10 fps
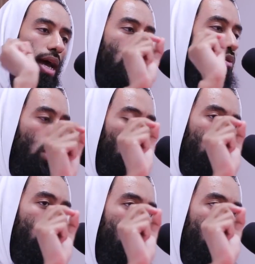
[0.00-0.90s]

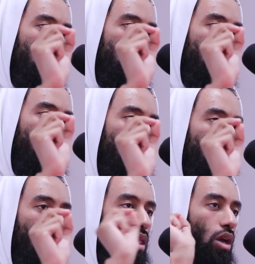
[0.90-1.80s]
Anyone
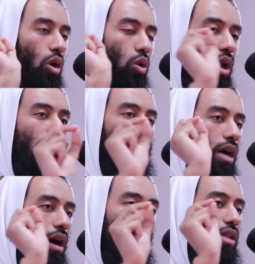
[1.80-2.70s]
who loves
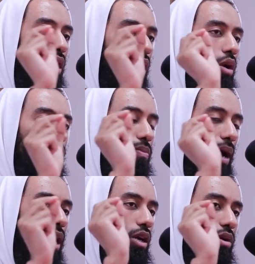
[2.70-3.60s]
other than Allah
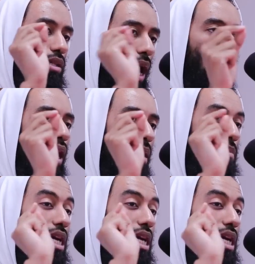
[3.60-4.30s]
subhanahu wa ta'ala,